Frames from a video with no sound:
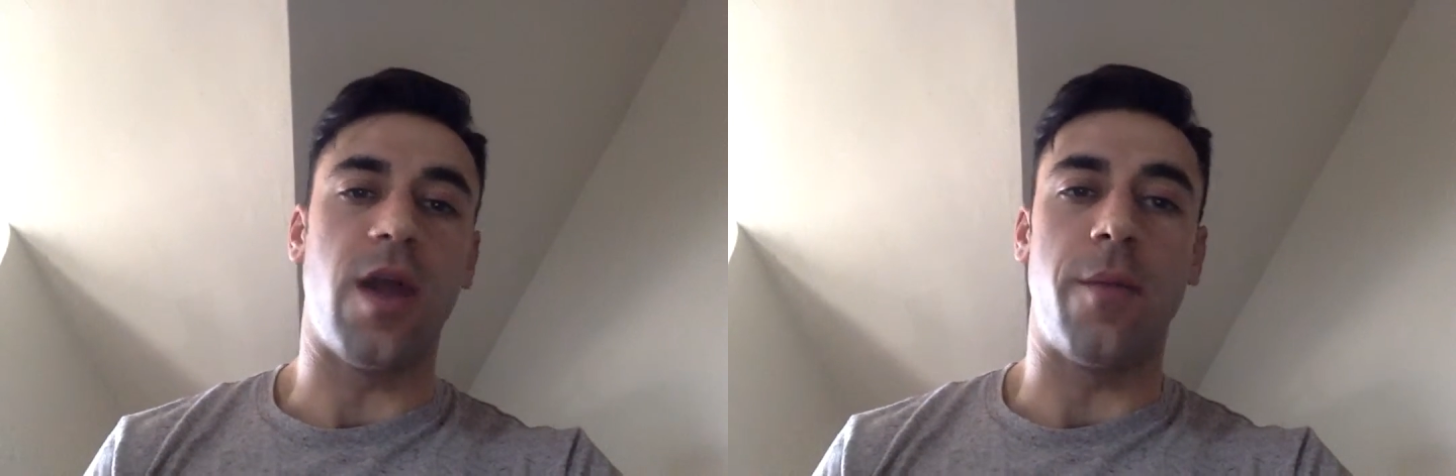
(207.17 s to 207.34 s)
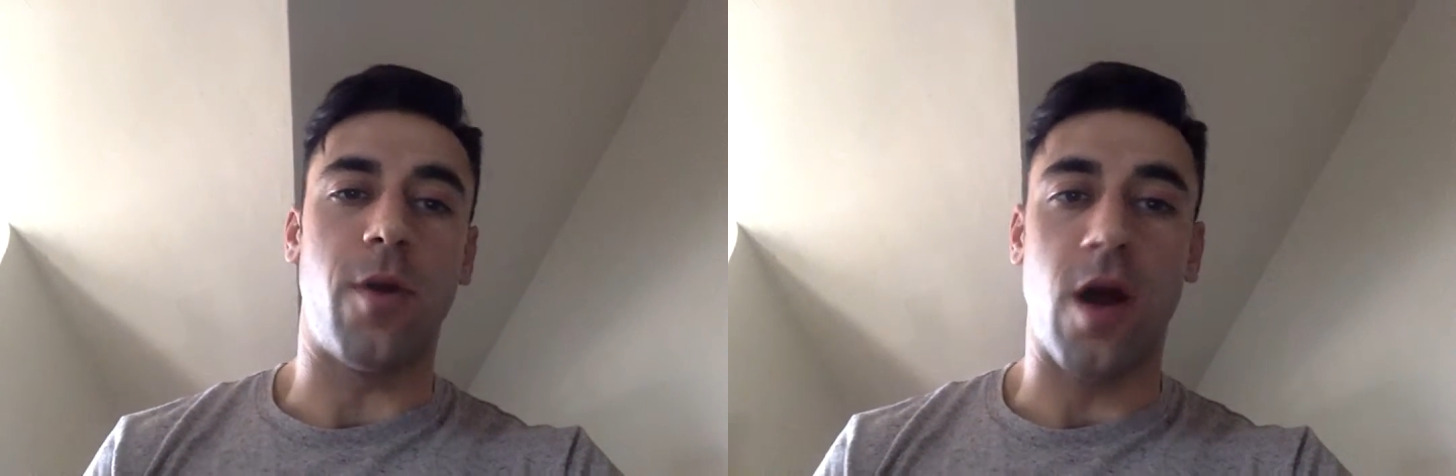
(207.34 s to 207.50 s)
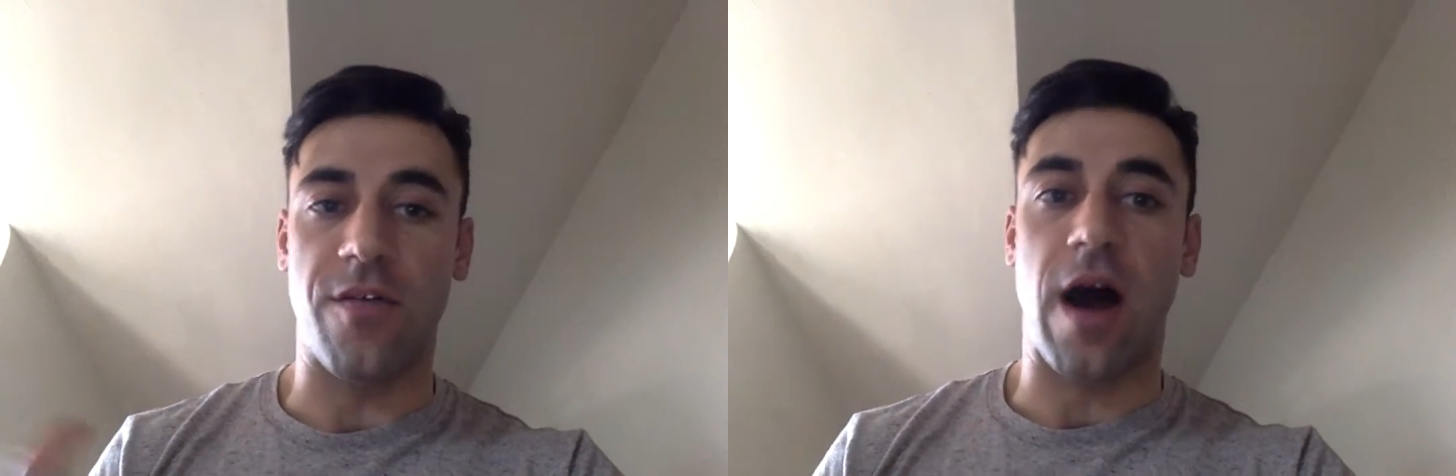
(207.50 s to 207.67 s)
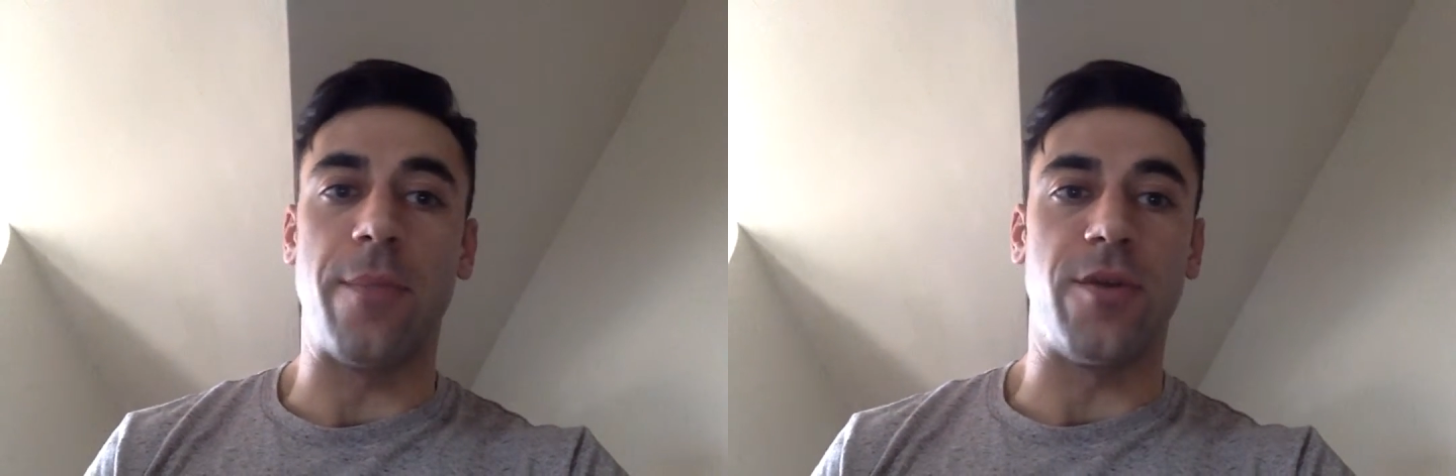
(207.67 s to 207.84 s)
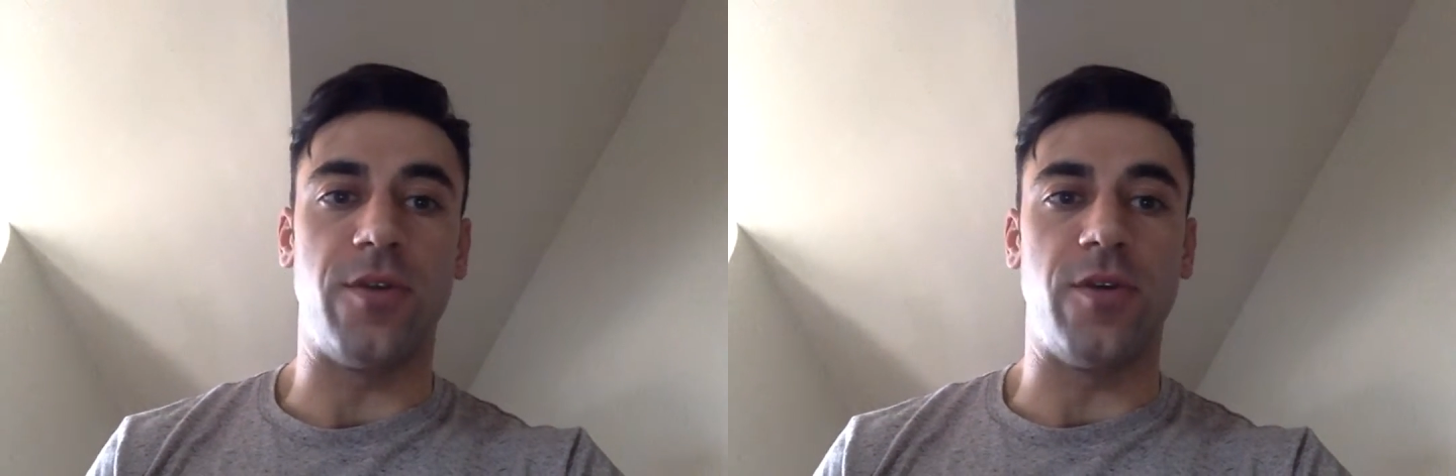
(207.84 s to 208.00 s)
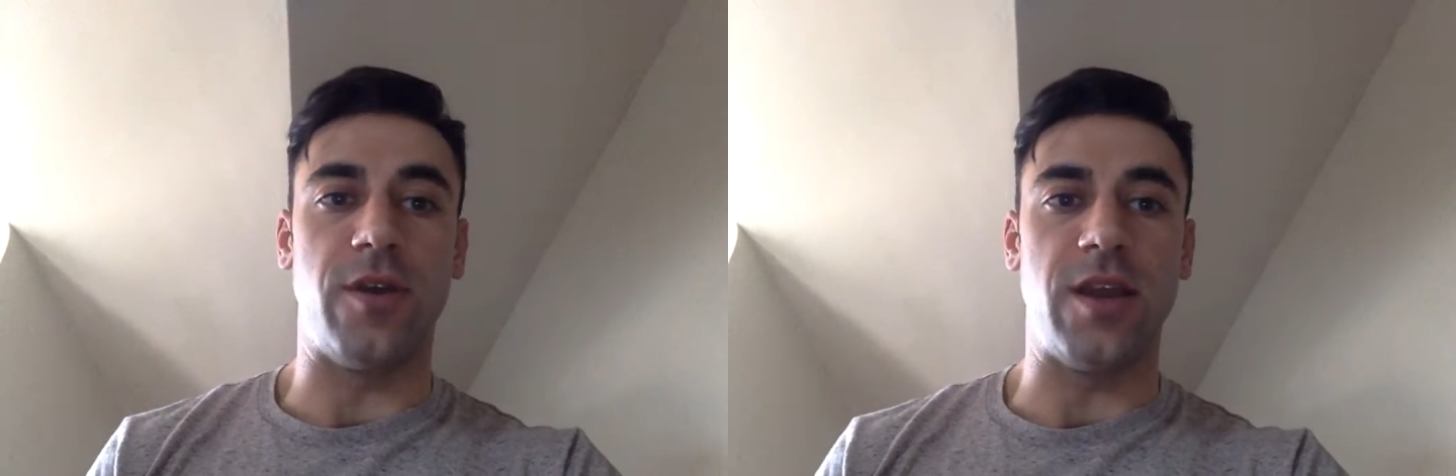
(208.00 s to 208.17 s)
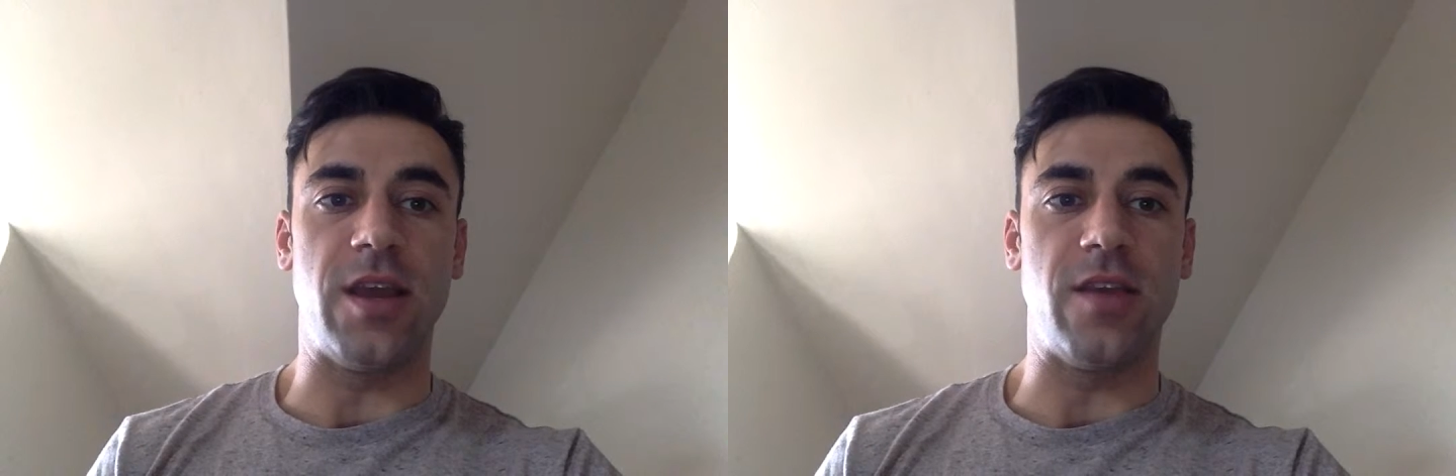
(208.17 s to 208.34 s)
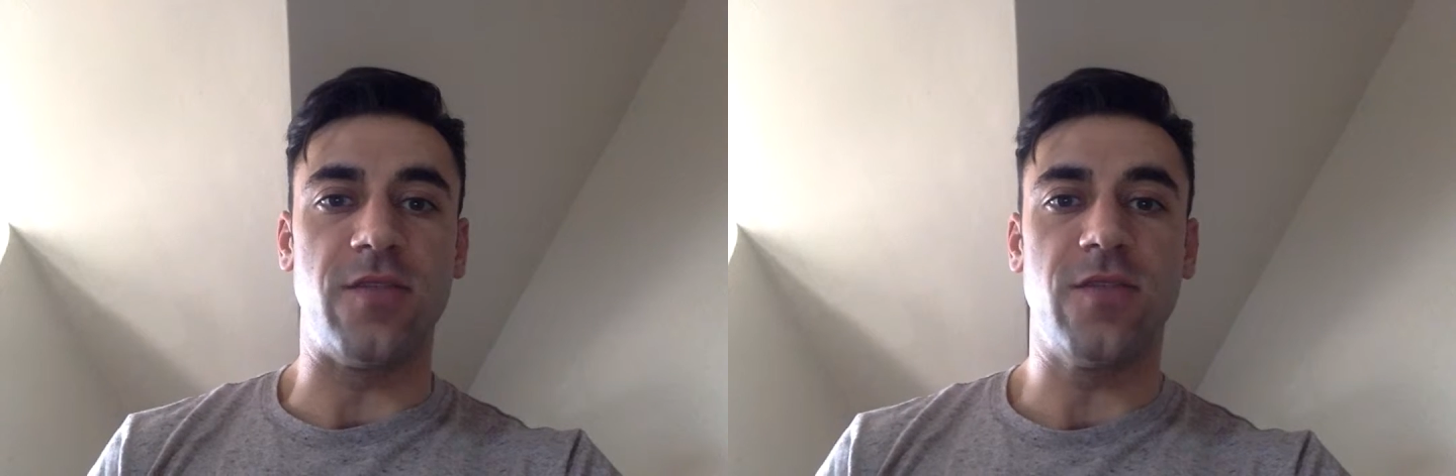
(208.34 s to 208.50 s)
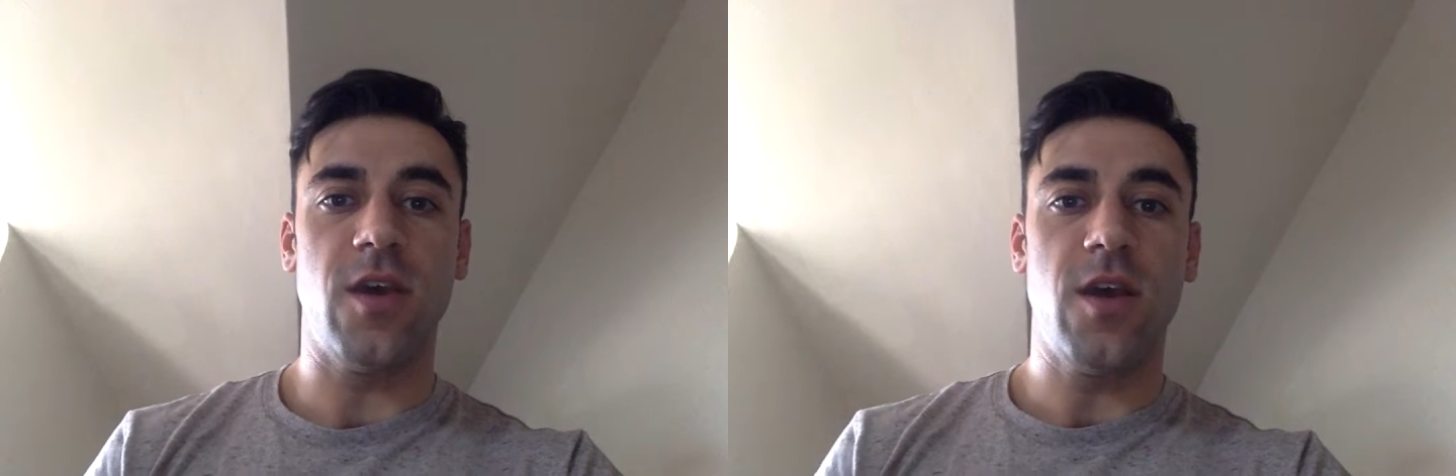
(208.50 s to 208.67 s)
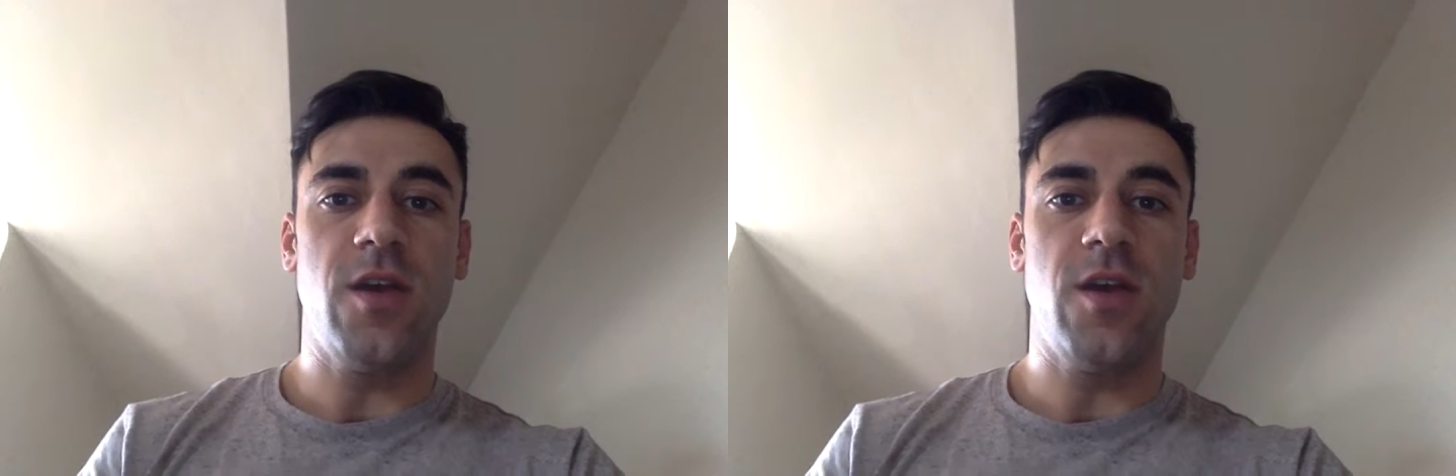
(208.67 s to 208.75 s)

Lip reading: number of opportunities